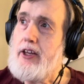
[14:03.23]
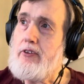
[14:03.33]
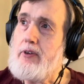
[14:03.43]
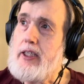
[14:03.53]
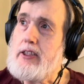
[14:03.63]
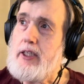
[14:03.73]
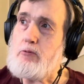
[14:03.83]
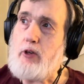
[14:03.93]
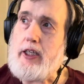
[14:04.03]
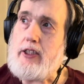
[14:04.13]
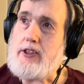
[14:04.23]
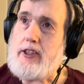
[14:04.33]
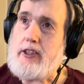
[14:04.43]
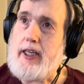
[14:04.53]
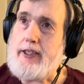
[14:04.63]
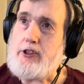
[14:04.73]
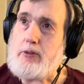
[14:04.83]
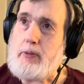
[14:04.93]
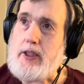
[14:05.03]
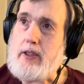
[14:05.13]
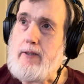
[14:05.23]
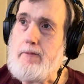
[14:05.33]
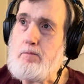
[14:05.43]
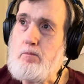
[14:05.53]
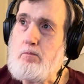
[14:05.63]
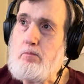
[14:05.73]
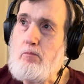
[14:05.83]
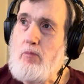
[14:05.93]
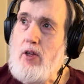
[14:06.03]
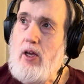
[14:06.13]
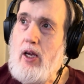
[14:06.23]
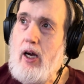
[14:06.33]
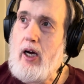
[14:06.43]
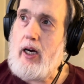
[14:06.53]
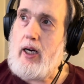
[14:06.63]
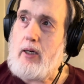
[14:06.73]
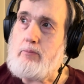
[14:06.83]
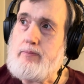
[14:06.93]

threats and reckless endangerment. I